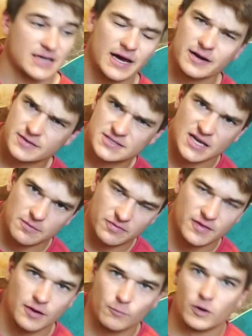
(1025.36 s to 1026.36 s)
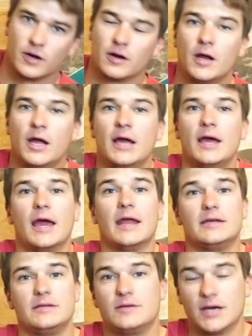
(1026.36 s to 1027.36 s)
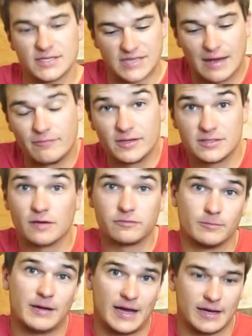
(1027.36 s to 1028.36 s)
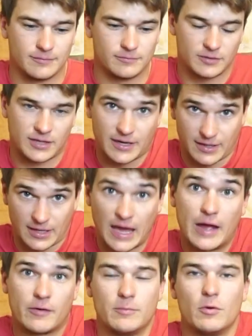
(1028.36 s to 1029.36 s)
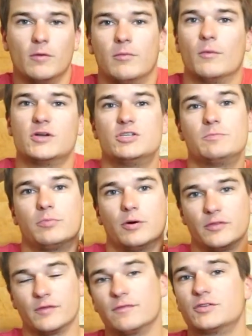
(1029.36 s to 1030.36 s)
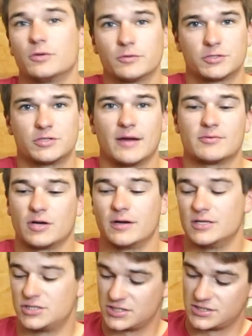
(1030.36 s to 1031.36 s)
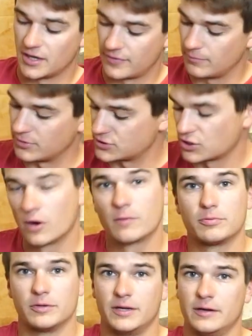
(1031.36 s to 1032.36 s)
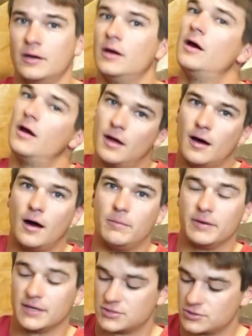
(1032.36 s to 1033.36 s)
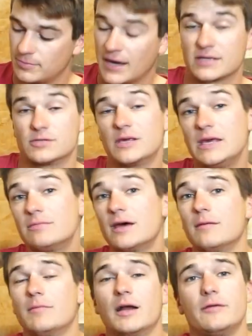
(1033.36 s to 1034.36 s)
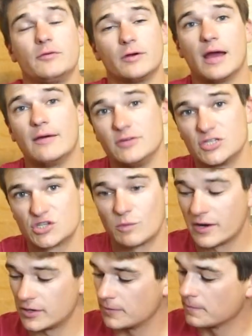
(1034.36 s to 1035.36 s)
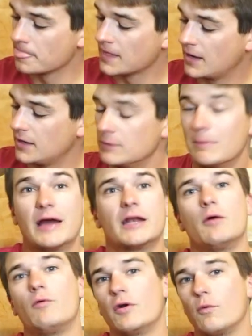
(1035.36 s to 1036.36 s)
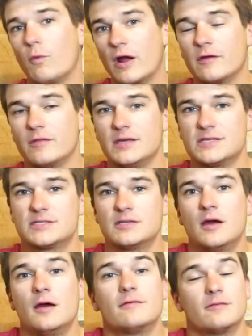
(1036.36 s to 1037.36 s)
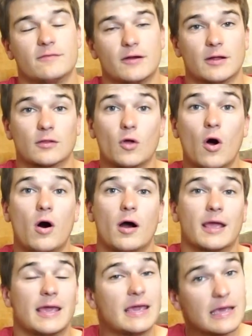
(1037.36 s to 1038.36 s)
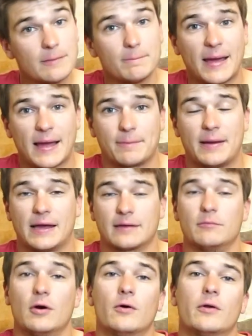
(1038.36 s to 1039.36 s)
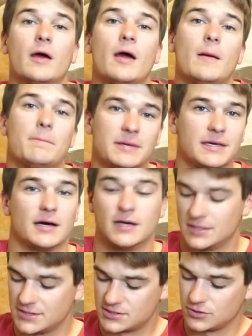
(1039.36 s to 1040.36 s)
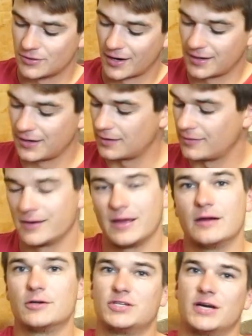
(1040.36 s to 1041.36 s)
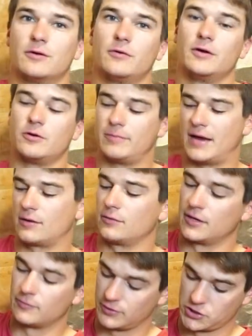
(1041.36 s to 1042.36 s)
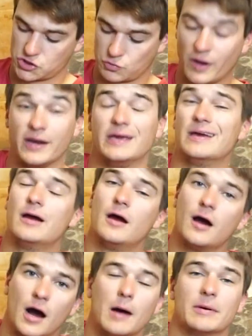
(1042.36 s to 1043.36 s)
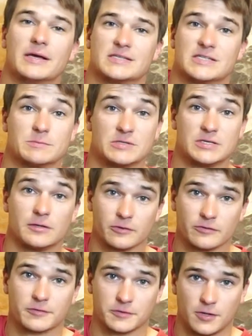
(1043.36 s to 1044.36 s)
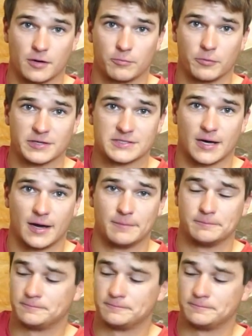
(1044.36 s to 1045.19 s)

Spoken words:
kind of the same thing where it does have that duffel bag kind of carry mode, but once you put the shoulder straps on, it's just nothing but tarpaulin up against your back. So keep that in mind if you're a heavy sweater. You might not want to wear this for very long in backpack mode because you're not going to get a lot of air channel and your back will get really sweaty up against this material for a long point of time.